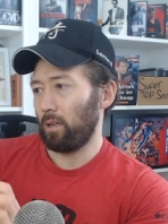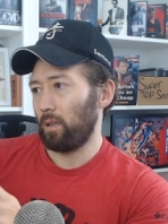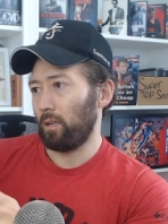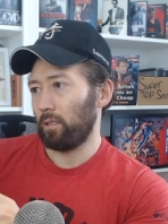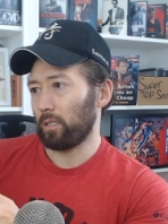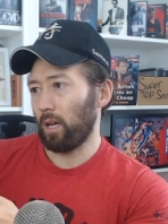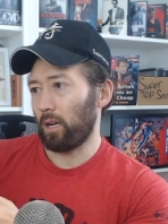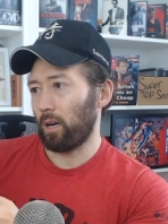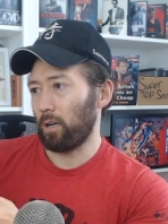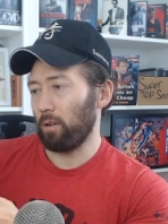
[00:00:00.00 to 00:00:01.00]
It's
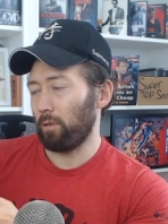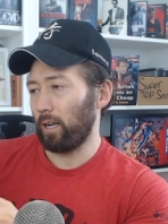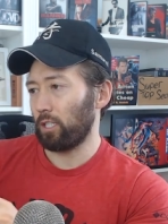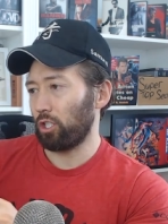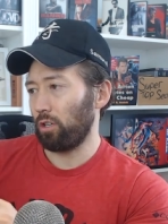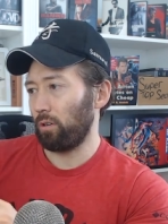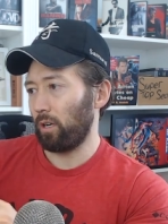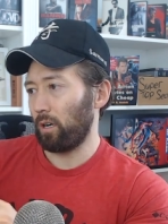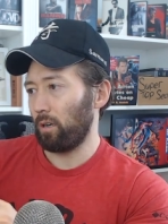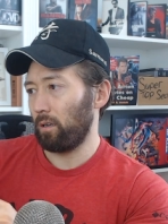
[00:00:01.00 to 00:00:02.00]
got Ernie Reyes
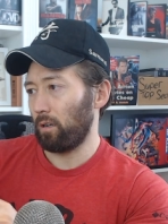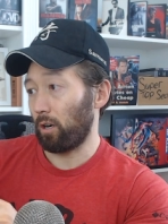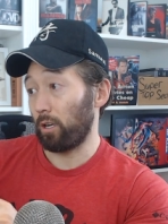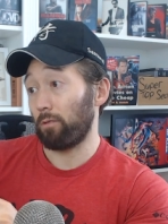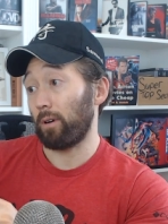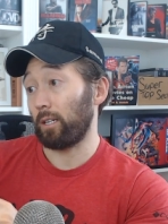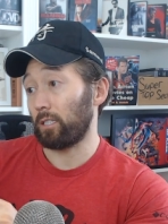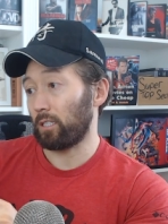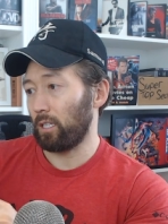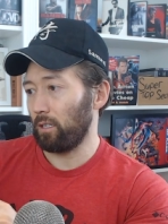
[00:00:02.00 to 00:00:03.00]
Junior, Ernie Reyes
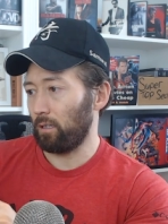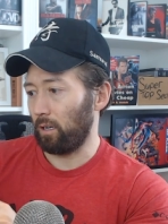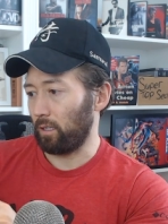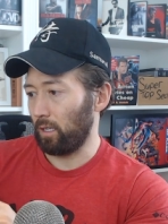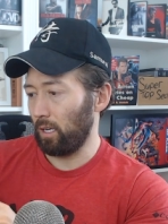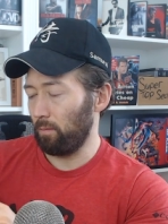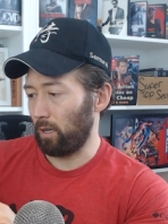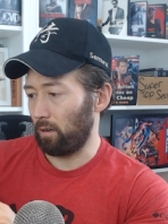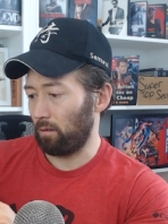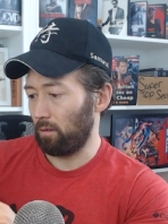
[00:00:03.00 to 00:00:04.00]
Senior, and
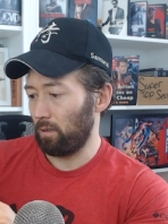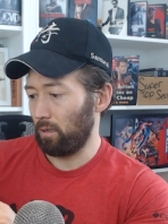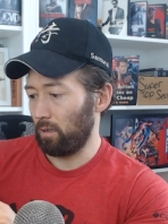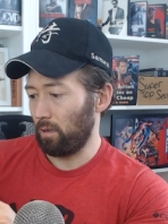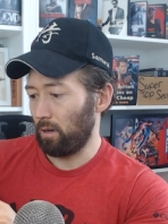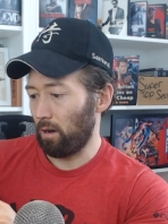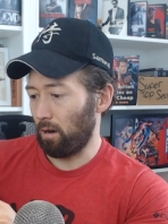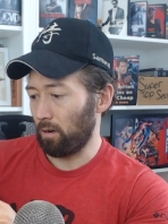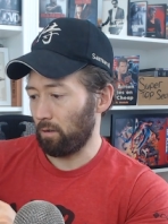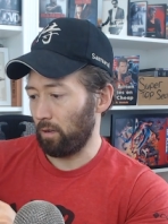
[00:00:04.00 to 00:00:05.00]
Chemo.
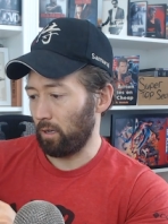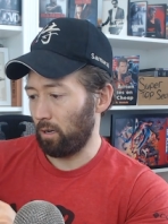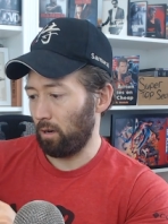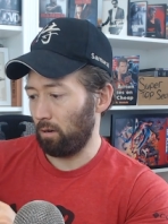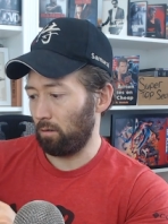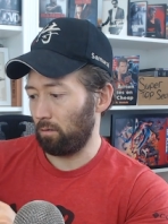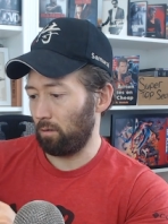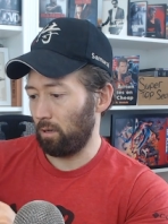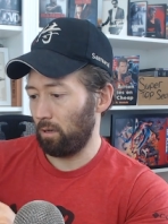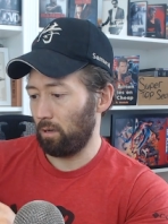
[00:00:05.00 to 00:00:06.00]
Honor the Code.